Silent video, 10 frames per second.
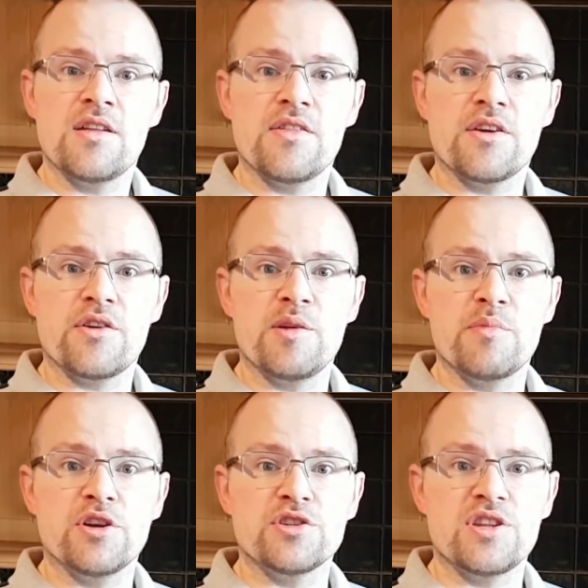the
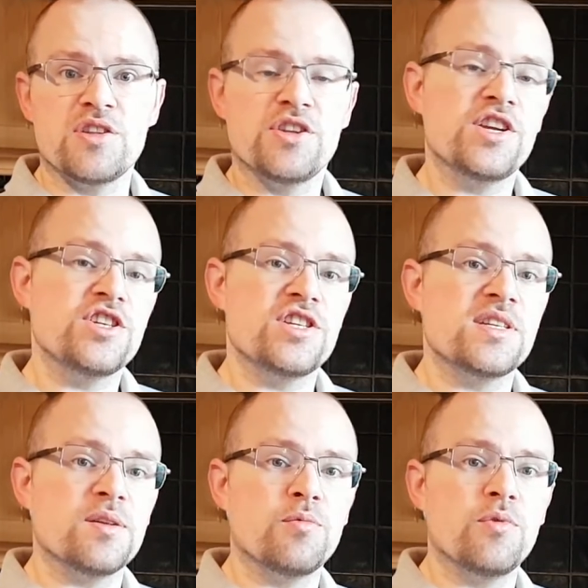cream, because the dish is
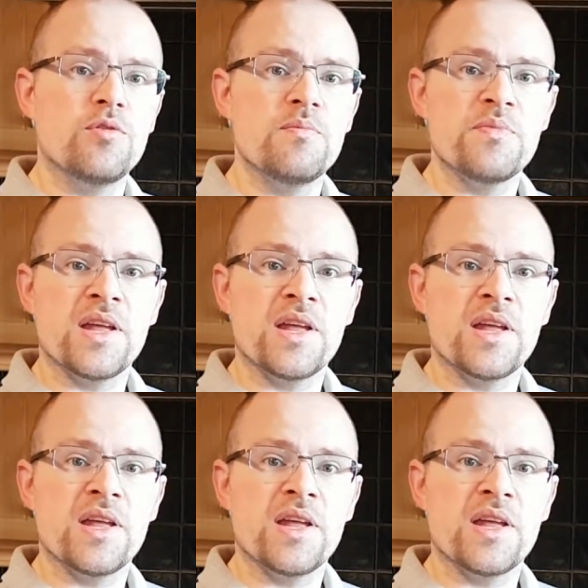still warm